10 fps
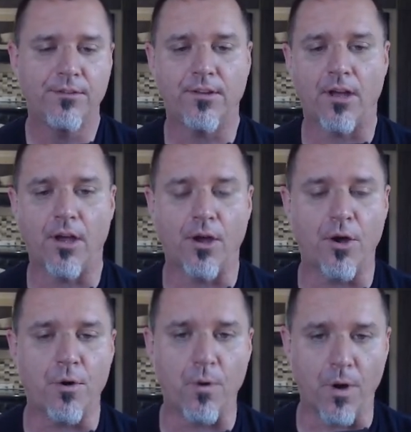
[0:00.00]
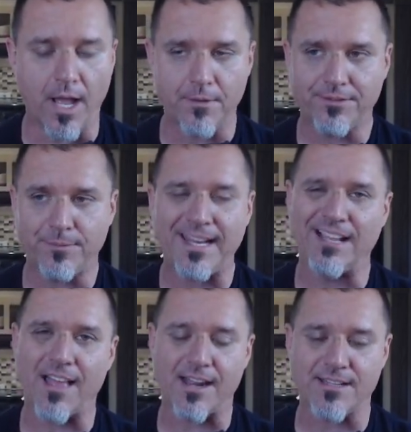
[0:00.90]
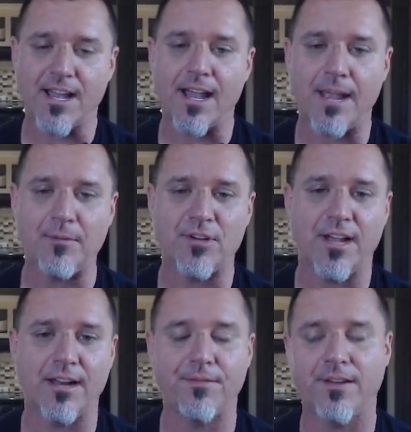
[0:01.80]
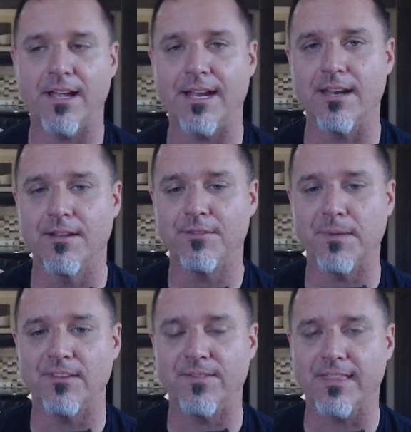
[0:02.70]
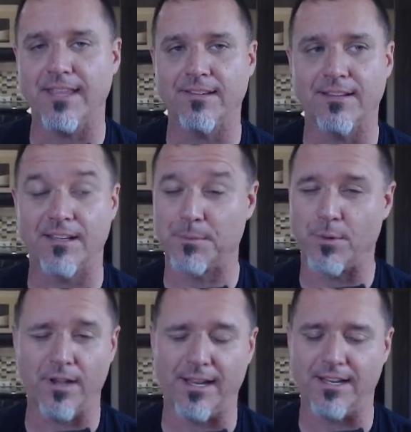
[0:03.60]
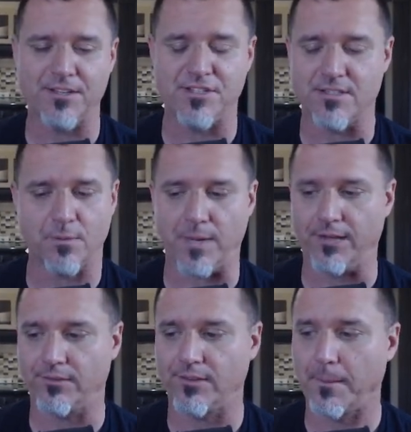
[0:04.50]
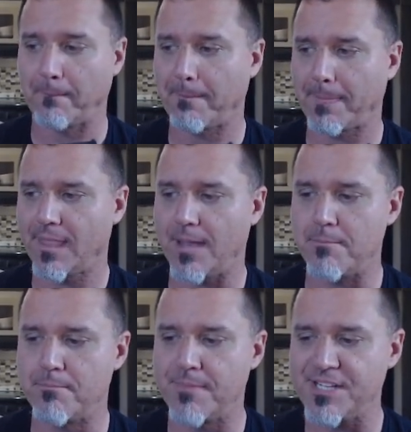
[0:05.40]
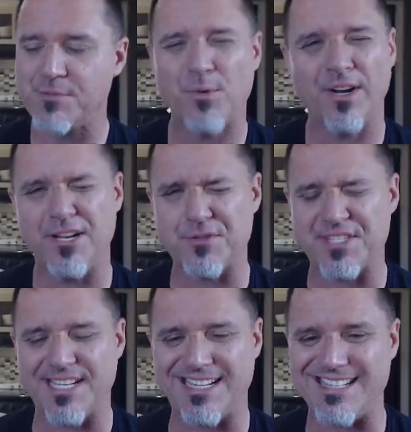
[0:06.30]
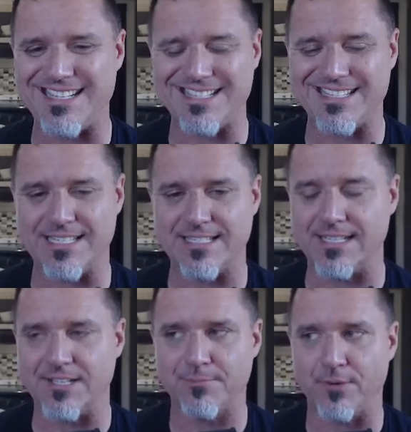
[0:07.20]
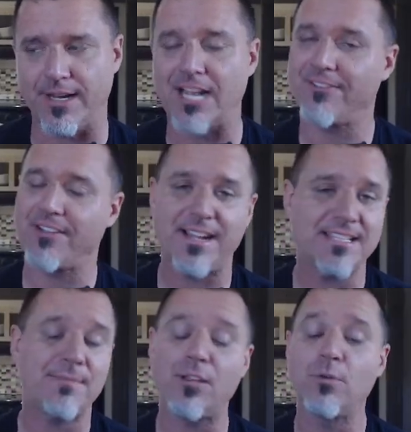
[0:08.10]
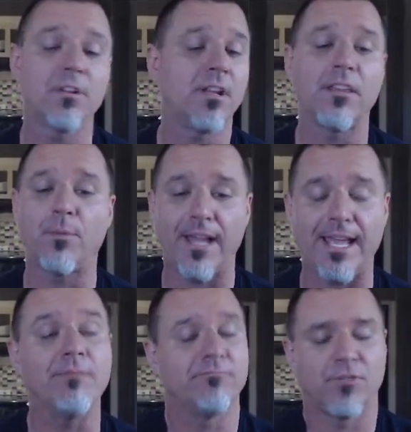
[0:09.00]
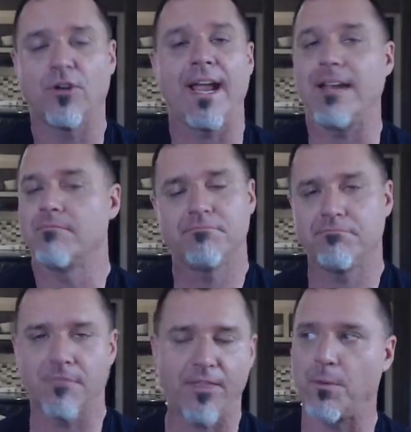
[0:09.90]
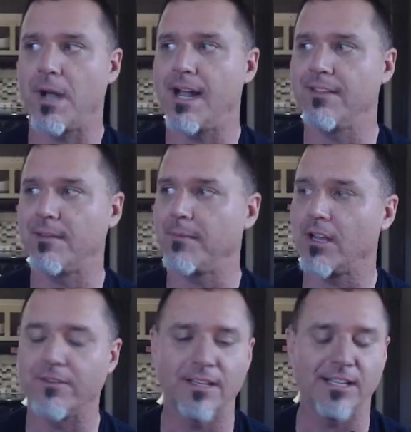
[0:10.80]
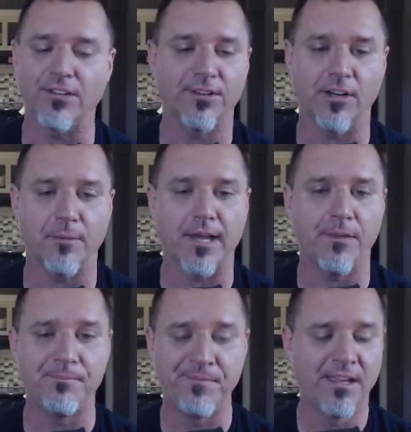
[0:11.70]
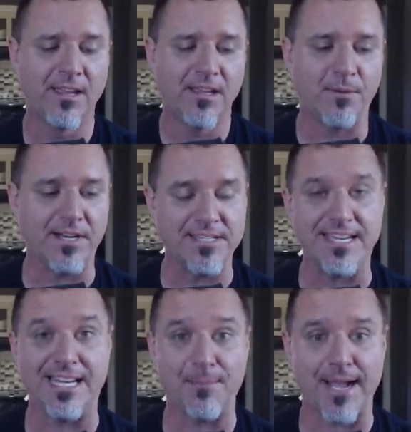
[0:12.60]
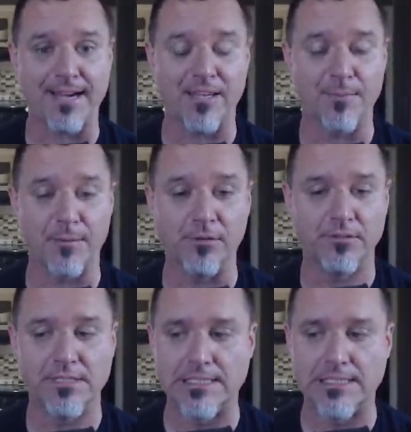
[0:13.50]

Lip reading: So spending a lot of time trying to find specific things at this point is just a waste. I'm much more interested in distance at this point. Now, if we find something cool along the way, great. Otherwise, I'm not overly concerned about it. We just need to get back to the bubble.